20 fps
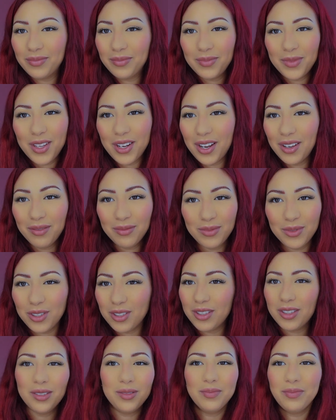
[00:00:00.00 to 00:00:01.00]
You know,
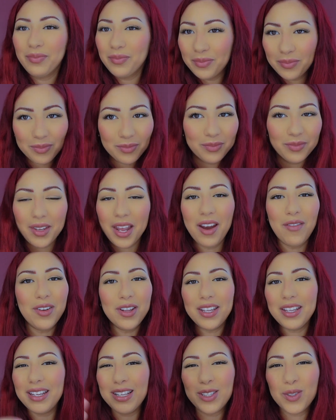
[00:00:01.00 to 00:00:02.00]
just
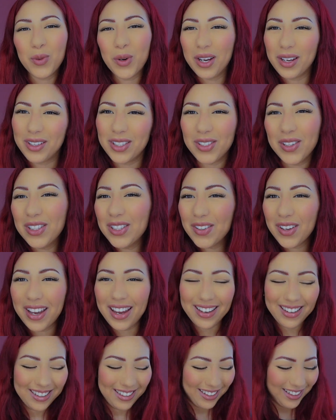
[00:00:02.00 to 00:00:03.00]
everything needs work, so it's
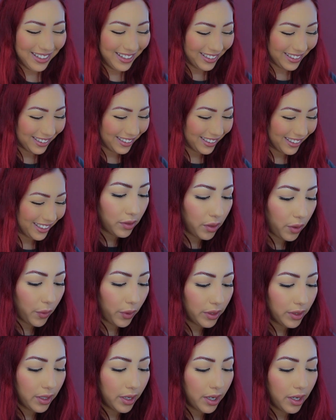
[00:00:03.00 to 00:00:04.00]
okay. Okay, so
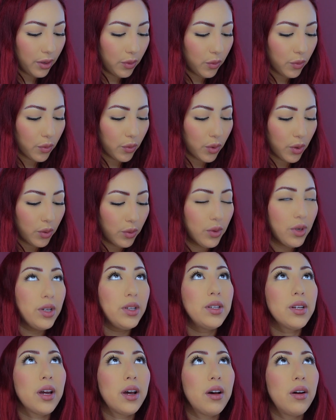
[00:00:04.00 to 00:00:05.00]
I went ahead and
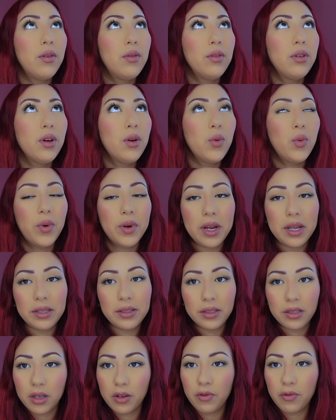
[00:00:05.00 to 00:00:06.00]
wrote down what
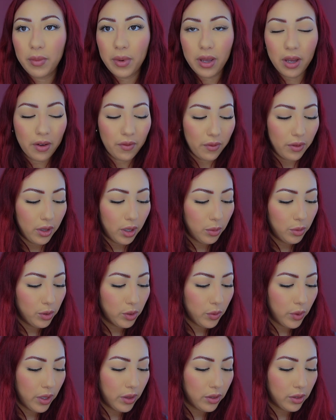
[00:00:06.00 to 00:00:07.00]
I stuffed my
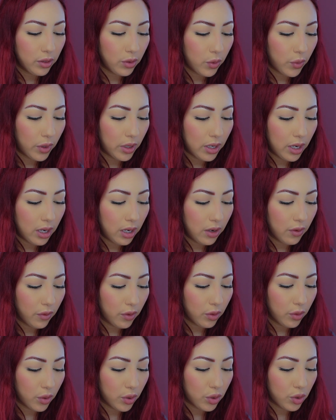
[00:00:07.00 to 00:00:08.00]
envelopes with. So
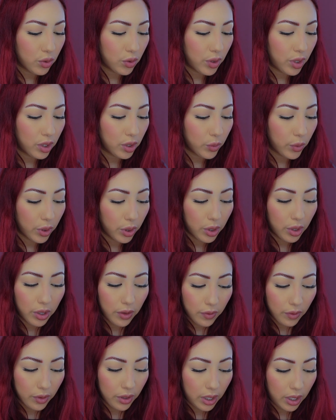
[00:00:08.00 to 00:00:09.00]
$190 for groceries,
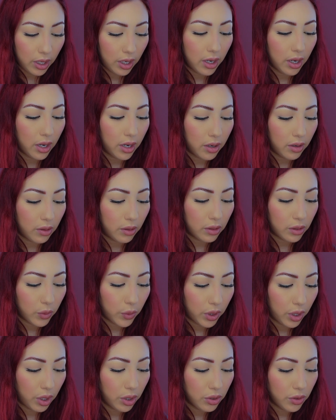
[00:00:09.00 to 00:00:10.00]
$130 for eating out,
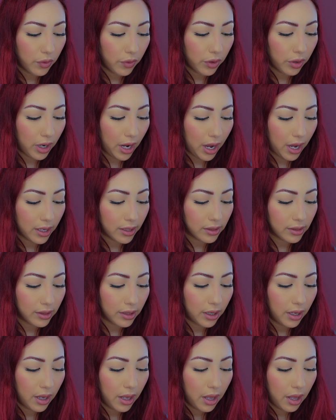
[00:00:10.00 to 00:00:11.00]
$100 for gas,